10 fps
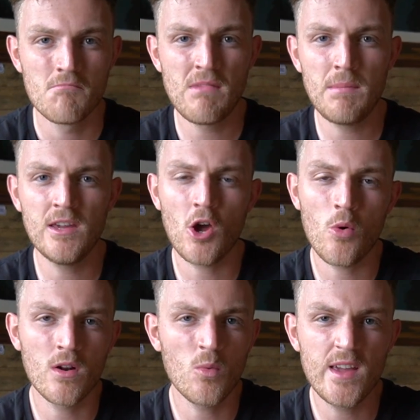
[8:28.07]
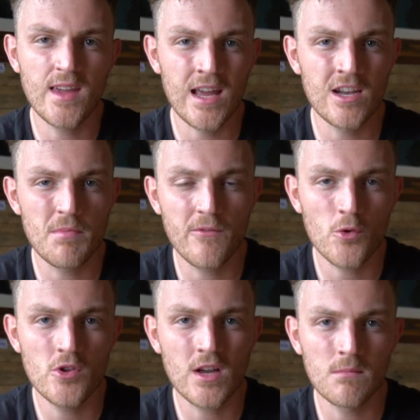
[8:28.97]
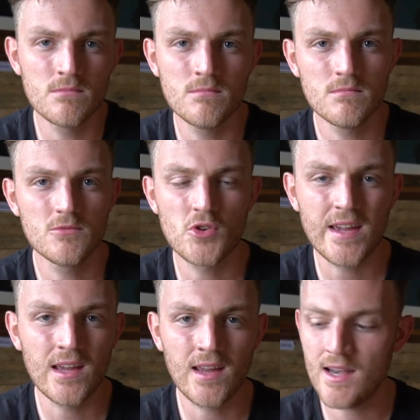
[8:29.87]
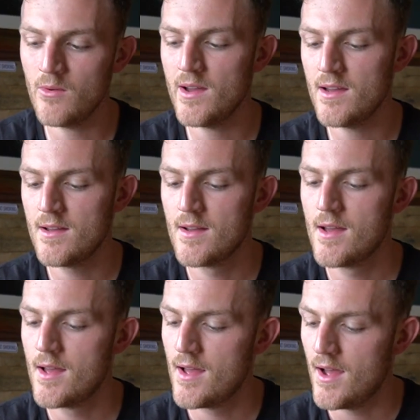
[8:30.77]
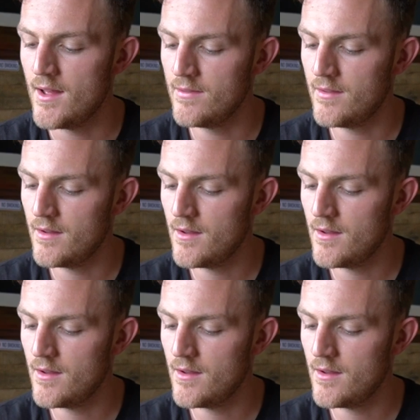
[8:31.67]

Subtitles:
Maybe go on a weekend before you come trekking anywhere, and